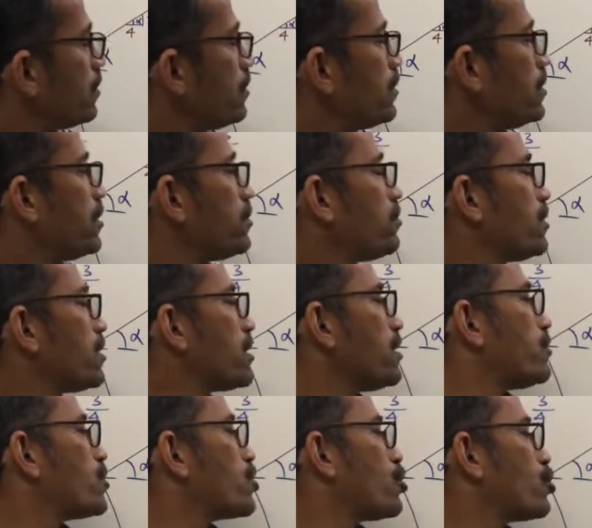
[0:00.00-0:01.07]
This one
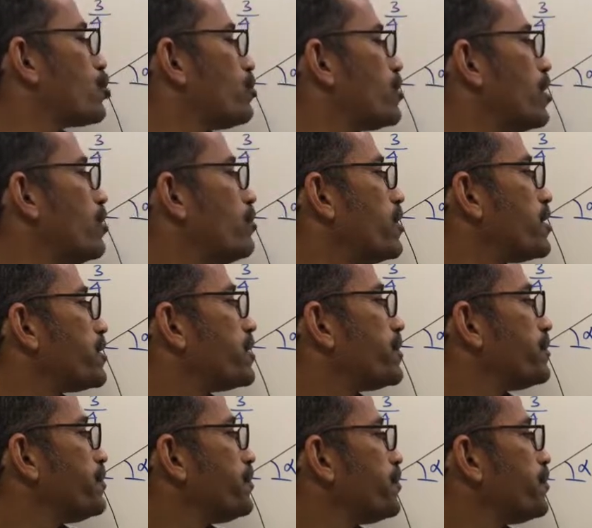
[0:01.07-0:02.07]
comes out to be how much?